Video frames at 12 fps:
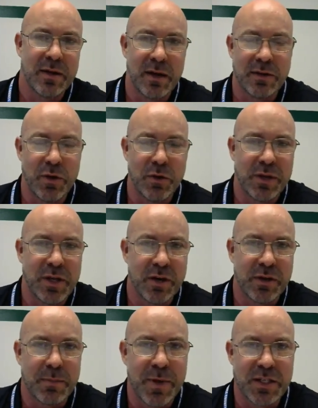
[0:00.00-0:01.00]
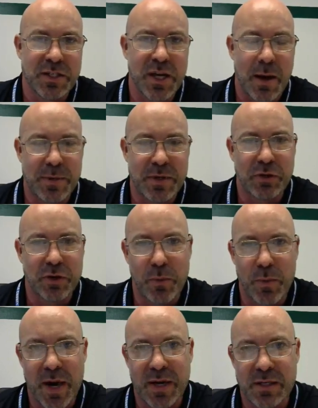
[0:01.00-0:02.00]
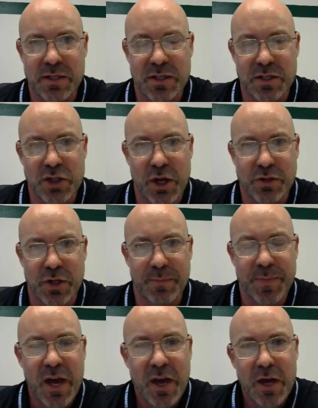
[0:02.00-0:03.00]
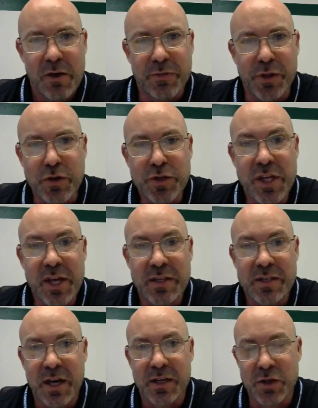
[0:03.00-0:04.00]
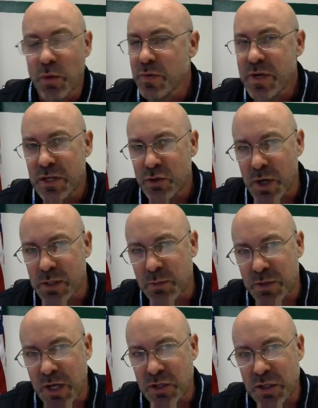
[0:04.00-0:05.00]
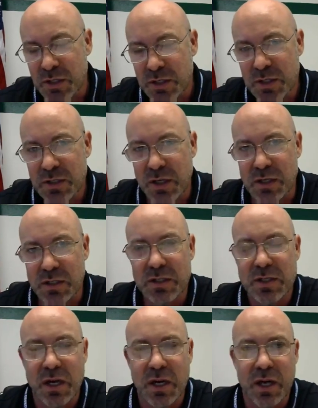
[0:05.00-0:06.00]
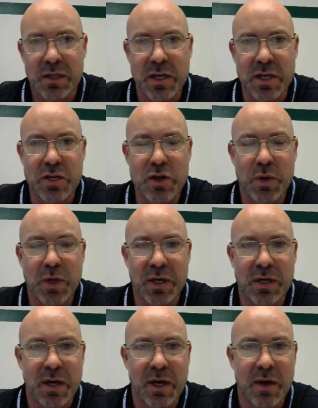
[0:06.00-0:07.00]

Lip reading: unloaded there at the bus stop, and you'll go right into the shelter. For those that don't need transportation assistance, then you can